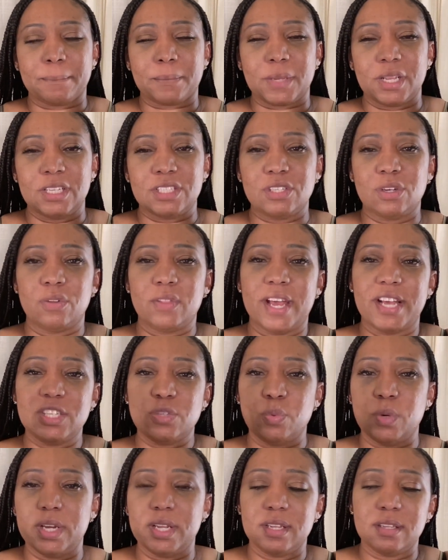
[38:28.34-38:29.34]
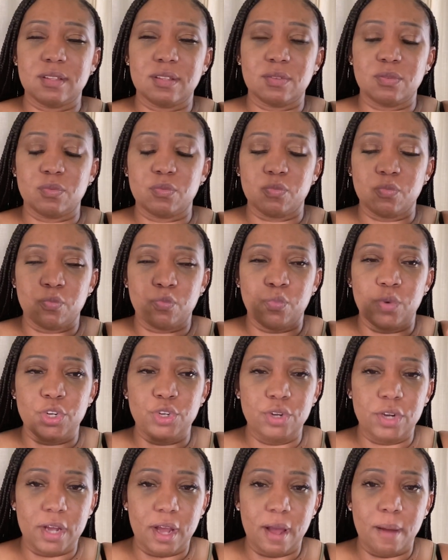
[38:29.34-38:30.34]
So that's what
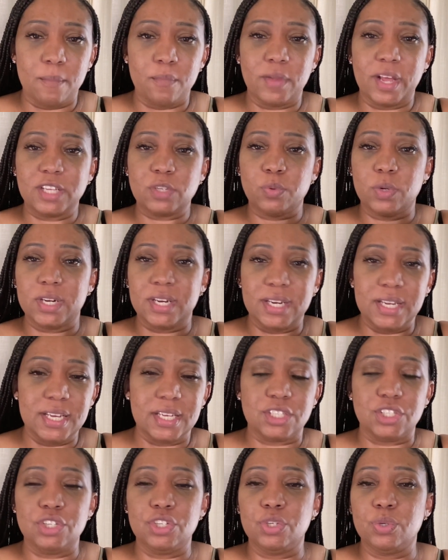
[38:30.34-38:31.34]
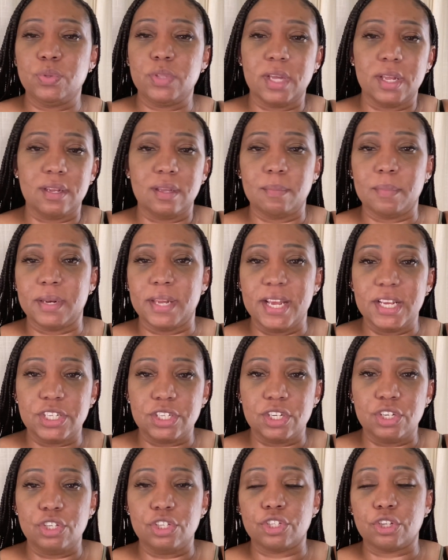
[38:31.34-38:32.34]
it is. You do the
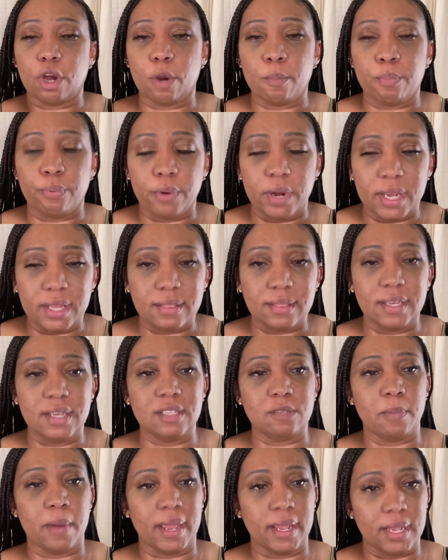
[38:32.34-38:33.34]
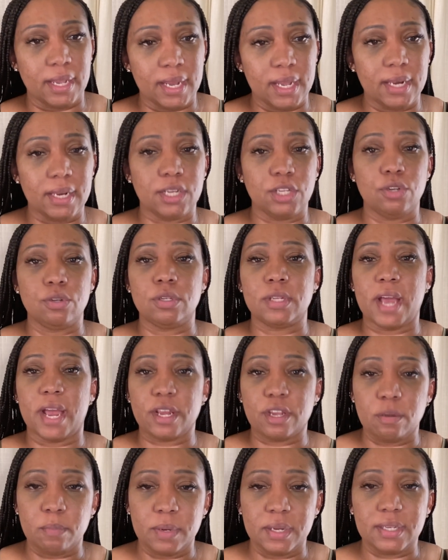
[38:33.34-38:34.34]
elimination and you start bringing things back in and you
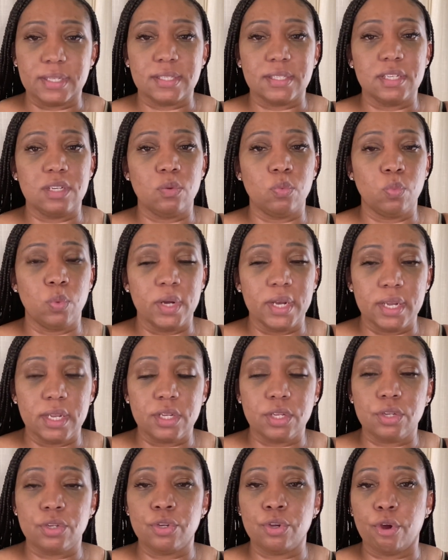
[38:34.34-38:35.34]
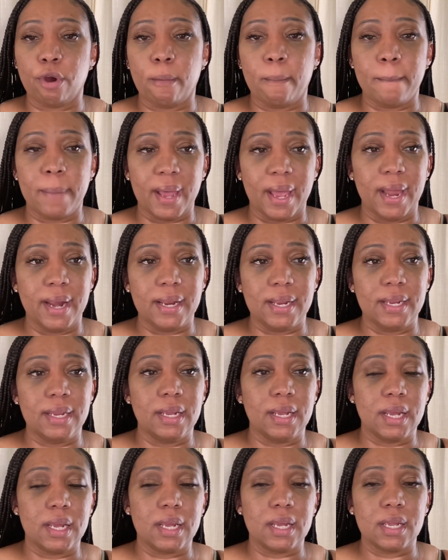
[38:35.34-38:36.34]
document to see what your body
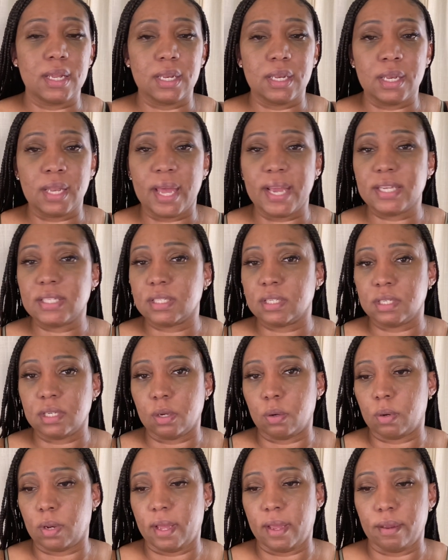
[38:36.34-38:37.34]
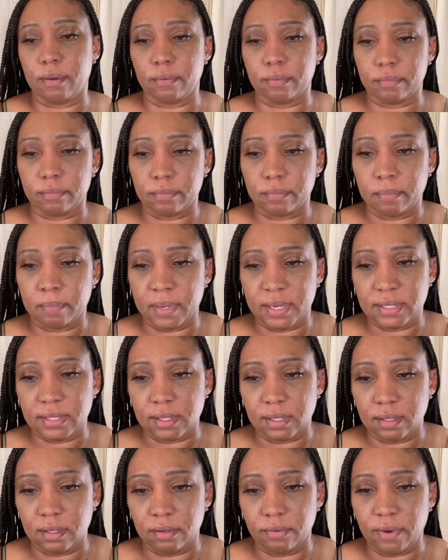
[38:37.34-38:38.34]
likes and don't like,
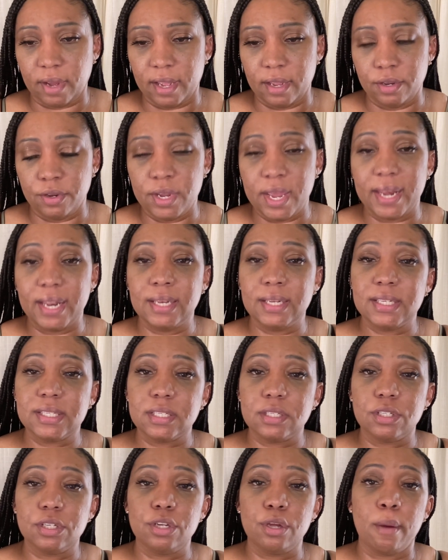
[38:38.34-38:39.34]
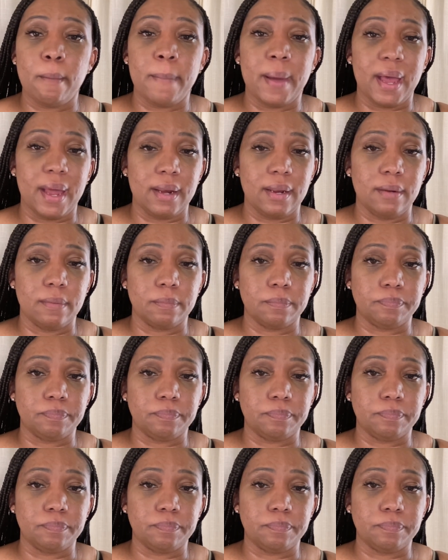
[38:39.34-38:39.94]
basically, right? You got to listen to your body.